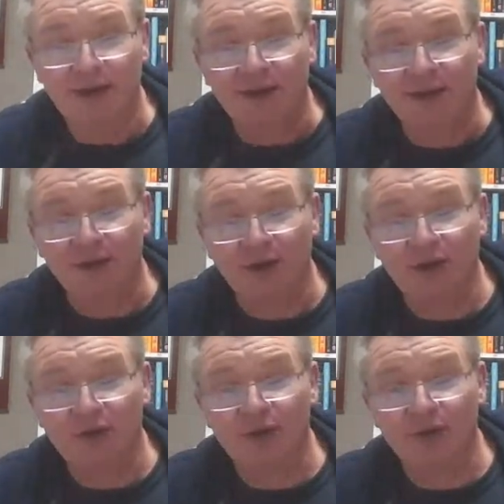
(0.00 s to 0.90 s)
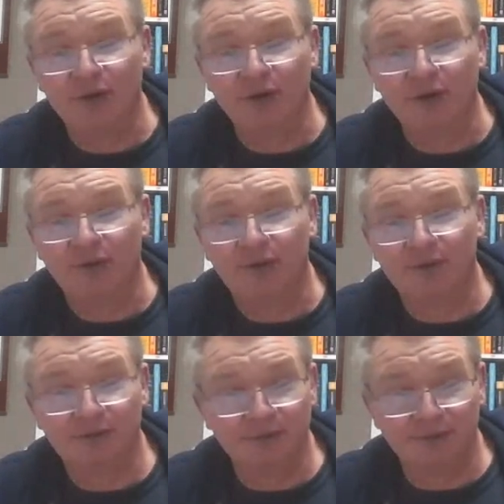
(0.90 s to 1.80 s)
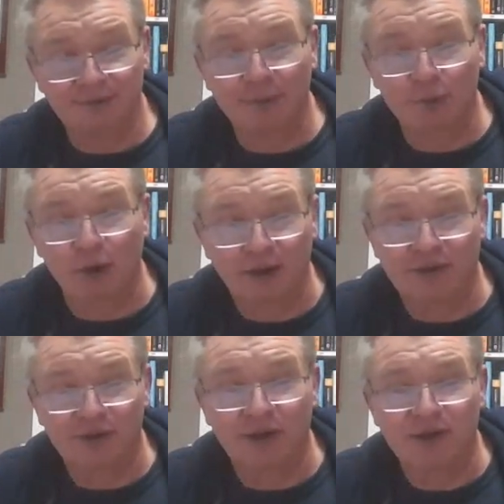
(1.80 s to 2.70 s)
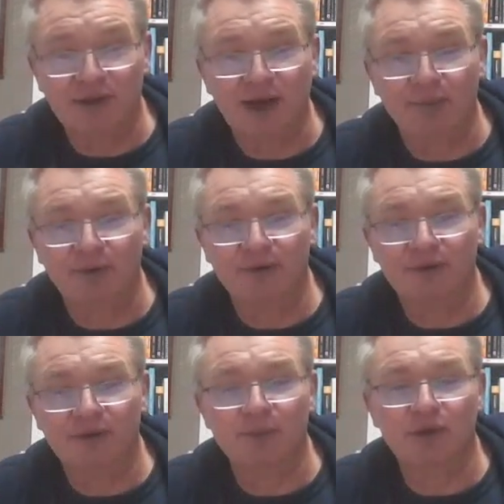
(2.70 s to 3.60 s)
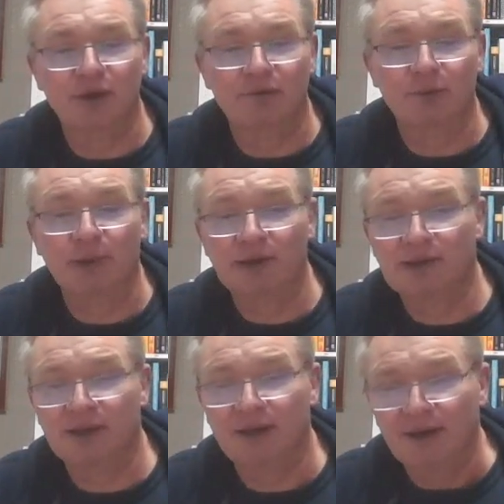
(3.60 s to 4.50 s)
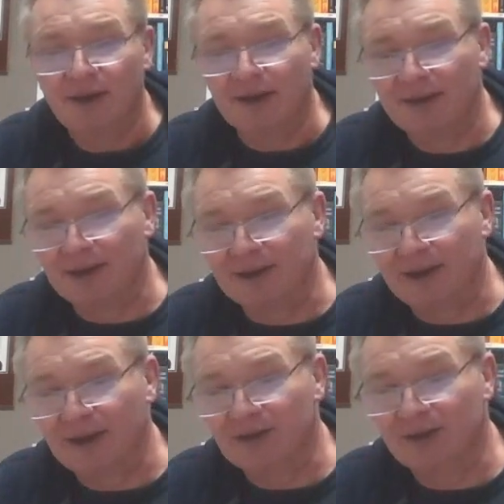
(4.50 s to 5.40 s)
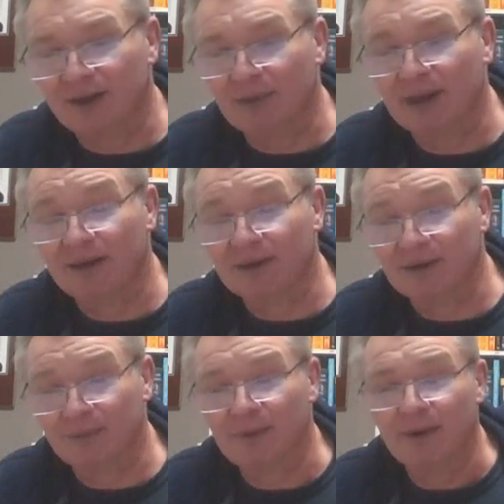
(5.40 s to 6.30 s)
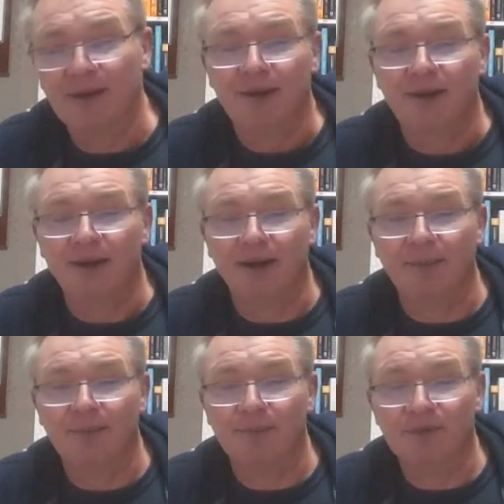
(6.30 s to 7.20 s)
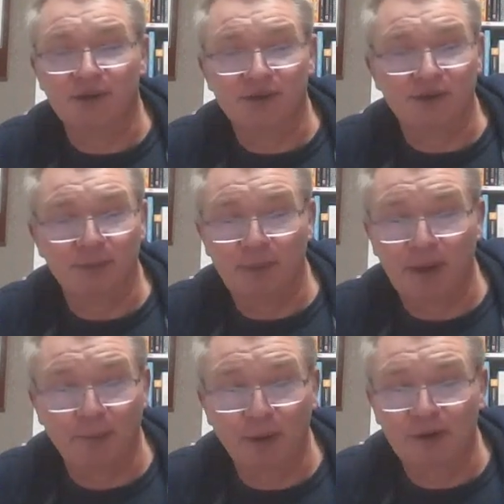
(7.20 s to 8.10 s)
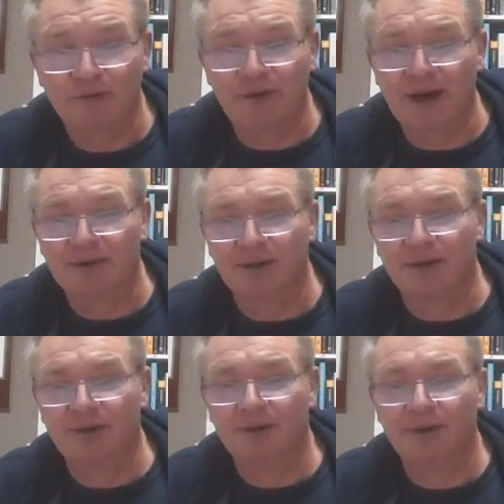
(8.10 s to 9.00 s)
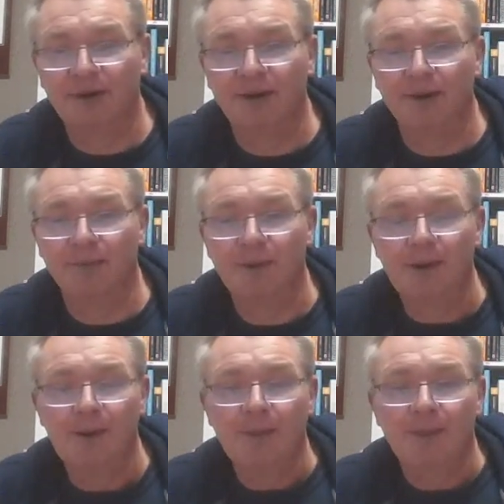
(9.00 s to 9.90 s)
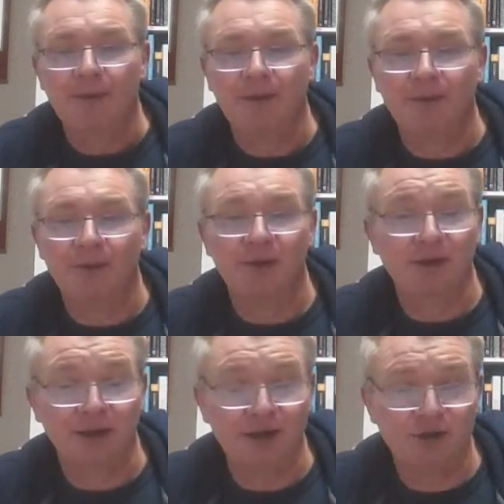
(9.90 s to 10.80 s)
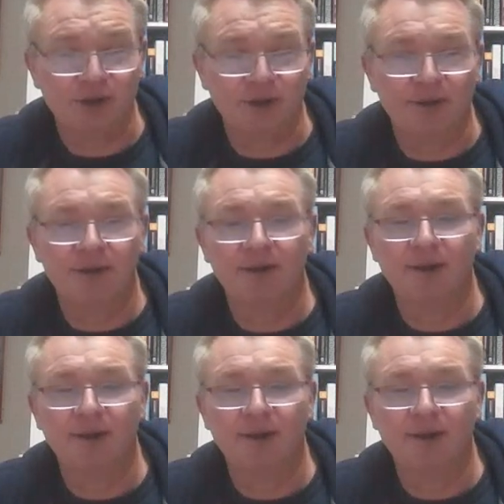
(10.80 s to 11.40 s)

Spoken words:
you need to, number one is you need to start with some sort of robust authentication and mechanism, such as maybe a multi-factor, authentication